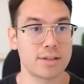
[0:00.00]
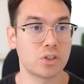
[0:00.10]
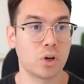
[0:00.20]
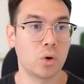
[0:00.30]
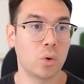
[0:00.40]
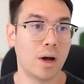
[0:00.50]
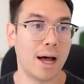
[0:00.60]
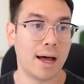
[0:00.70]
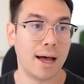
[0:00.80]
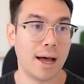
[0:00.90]
So
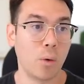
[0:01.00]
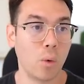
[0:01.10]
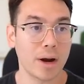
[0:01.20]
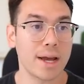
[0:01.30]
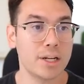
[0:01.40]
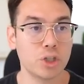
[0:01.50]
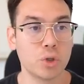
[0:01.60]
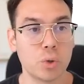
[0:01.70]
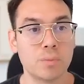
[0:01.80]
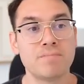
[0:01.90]
what I
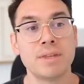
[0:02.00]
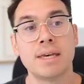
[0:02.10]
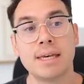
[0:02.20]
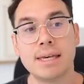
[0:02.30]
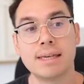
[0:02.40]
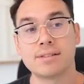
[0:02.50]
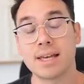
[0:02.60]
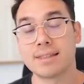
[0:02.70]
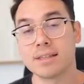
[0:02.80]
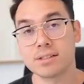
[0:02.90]
do is,
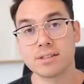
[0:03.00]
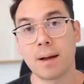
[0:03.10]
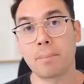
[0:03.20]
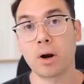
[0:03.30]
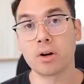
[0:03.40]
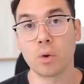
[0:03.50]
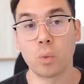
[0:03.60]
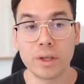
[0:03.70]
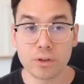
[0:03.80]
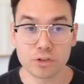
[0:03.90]
and this is not part of the
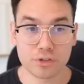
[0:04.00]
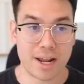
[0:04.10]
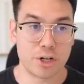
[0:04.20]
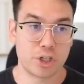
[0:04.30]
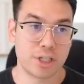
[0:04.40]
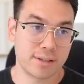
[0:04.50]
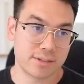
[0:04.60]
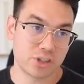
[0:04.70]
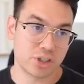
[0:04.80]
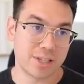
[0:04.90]
wheel strategy,
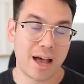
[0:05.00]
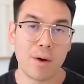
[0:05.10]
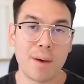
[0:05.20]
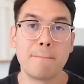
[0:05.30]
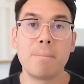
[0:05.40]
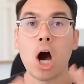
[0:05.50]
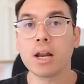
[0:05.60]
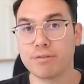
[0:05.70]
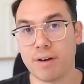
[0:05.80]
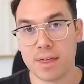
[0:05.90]
this is just how I
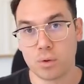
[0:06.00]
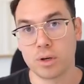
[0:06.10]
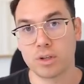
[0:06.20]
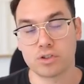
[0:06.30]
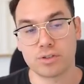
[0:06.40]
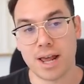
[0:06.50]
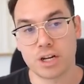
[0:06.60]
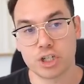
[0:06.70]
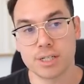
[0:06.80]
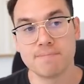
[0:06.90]
modify the wheel
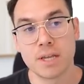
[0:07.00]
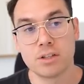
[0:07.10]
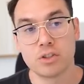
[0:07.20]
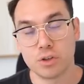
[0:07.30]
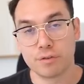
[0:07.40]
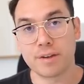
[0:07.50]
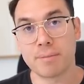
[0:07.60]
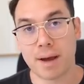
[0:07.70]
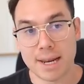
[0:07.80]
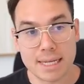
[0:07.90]
strategy to fit
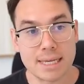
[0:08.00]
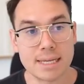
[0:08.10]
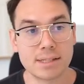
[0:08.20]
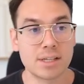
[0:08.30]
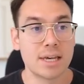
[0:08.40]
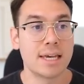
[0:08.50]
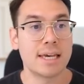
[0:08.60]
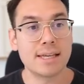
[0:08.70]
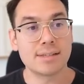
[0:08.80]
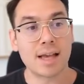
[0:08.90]
my needs,
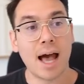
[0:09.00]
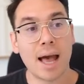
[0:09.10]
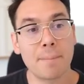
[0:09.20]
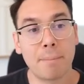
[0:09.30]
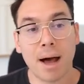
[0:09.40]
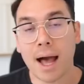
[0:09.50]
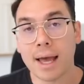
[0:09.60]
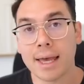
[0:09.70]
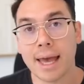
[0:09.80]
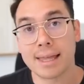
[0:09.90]
is I
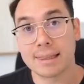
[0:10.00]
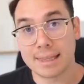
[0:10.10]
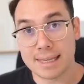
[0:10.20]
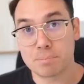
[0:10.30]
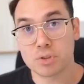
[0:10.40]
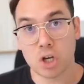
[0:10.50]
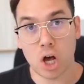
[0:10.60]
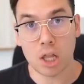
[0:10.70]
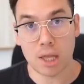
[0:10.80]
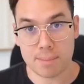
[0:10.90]
buy a Leaps
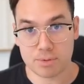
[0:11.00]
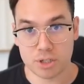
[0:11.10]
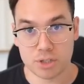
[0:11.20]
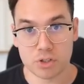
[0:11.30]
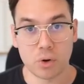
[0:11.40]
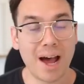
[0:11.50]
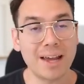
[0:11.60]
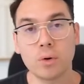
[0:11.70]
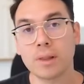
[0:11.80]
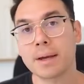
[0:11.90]
call option. So I
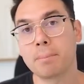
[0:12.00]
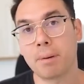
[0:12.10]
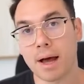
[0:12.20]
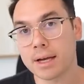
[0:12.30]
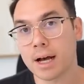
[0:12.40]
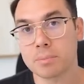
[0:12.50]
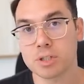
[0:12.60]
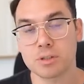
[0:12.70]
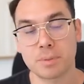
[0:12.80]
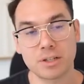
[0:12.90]
don't like buying
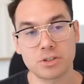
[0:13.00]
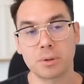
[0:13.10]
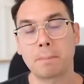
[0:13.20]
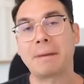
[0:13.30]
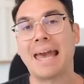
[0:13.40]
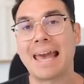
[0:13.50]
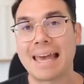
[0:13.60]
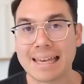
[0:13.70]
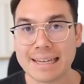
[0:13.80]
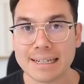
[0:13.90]
options because you're
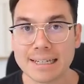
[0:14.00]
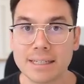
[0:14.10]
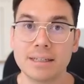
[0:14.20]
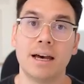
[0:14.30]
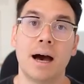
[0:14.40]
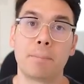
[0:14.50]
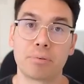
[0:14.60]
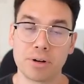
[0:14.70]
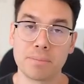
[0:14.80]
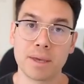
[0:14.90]
paying a
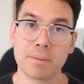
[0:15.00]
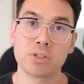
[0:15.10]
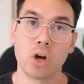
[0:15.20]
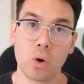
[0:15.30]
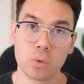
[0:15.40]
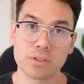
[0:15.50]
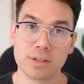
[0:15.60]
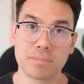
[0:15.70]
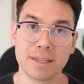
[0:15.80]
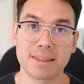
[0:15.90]
premium to own
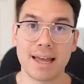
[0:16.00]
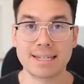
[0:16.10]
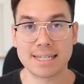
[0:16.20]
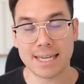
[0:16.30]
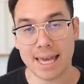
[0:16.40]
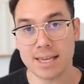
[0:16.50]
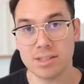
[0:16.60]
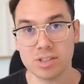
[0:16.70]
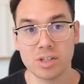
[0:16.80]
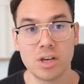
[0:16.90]
something that
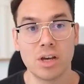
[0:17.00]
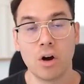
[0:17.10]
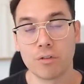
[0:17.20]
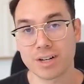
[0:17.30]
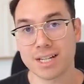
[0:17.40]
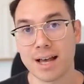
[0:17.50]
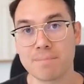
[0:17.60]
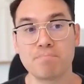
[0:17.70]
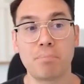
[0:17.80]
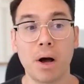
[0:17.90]
decays over
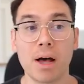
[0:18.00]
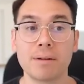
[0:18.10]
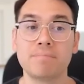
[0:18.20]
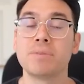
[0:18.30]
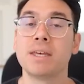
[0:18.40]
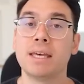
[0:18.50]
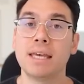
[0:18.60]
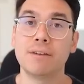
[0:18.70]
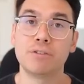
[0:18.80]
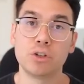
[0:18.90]
time. But
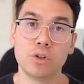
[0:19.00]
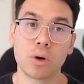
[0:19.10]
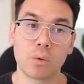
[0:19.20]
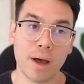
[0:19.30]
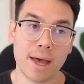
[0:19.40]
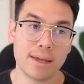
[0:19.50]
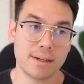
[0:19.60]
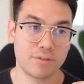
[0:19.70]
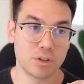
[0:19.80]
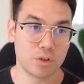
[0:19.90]
if you do it right,
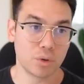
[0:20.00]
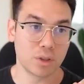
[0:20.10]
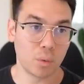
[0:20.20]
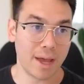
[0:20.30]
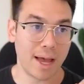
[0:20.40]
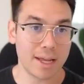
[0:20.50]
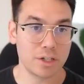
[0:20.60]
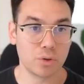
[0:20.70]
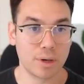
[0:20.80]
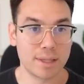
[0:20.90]
if you do it the way I
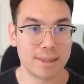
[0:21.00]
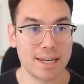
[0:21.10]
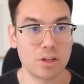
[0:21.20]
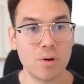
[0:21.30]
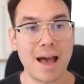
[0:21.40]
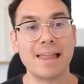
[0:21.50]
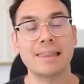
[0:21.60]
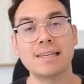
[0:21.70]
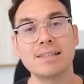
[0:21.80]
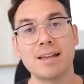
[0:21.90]
do it, then you
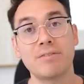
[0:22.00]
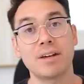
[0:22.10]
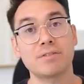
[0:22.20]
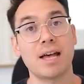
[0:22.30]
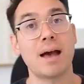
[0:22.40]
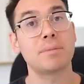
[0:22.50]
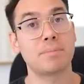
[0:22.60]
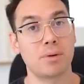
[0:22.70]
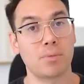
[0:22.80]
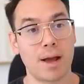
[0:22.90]
at least have enough time to
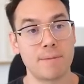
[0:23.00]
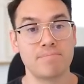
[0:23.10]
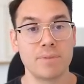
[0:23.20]
be right.